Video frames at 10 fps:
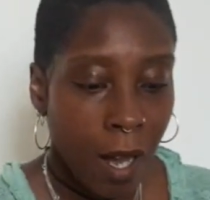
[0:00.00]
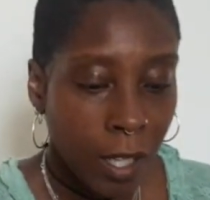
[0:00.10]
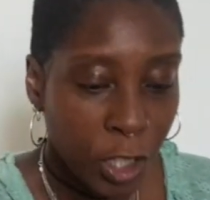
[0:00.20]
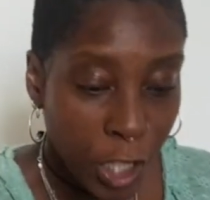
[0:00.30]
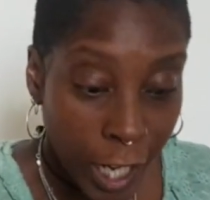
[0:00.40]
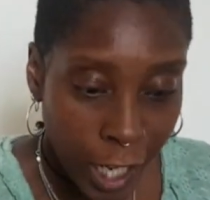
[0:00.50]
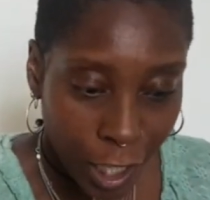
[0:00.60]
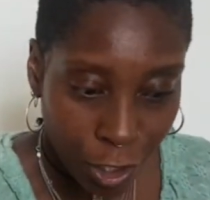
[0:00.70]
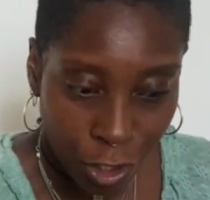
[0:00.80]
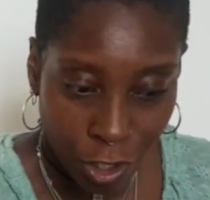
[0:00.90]

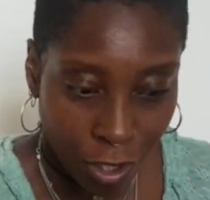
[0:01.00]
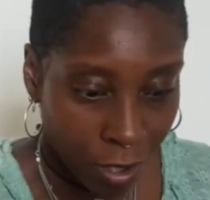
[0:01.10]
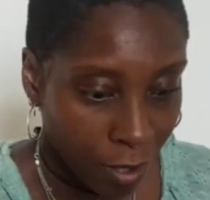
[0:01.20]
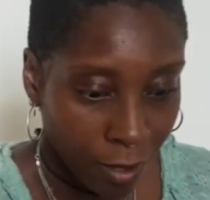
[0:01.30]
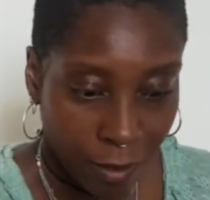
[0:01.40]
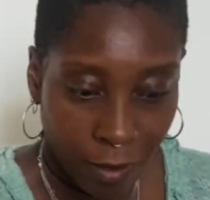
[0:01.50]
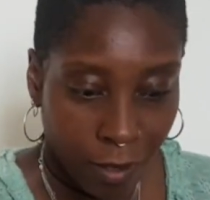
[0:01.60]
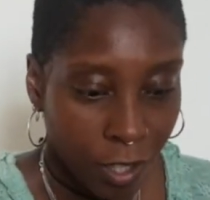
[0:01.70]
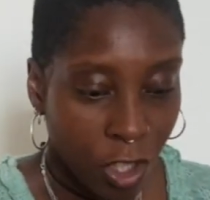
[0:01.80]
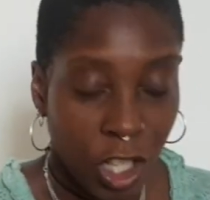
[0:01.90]
change,
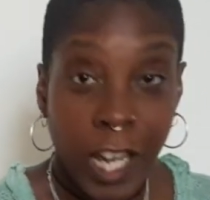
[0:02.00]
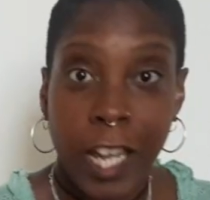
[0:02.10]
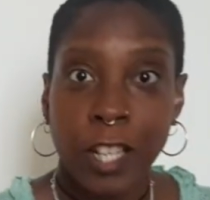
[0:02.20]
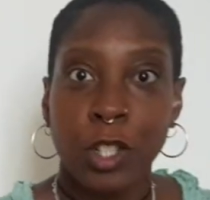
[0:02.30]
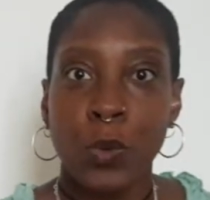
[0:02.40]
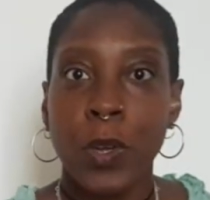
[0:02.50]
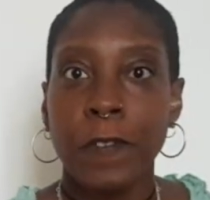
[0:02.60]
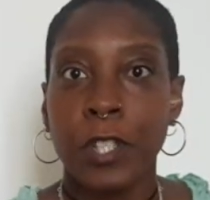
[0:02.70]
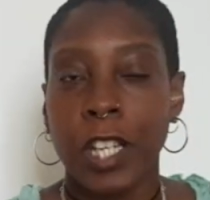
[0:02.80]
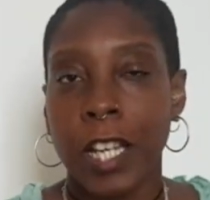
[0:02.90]
change,
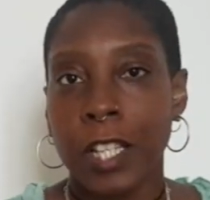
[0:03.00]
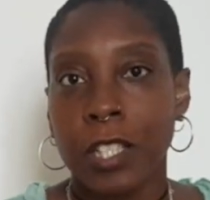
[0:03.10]
swift change,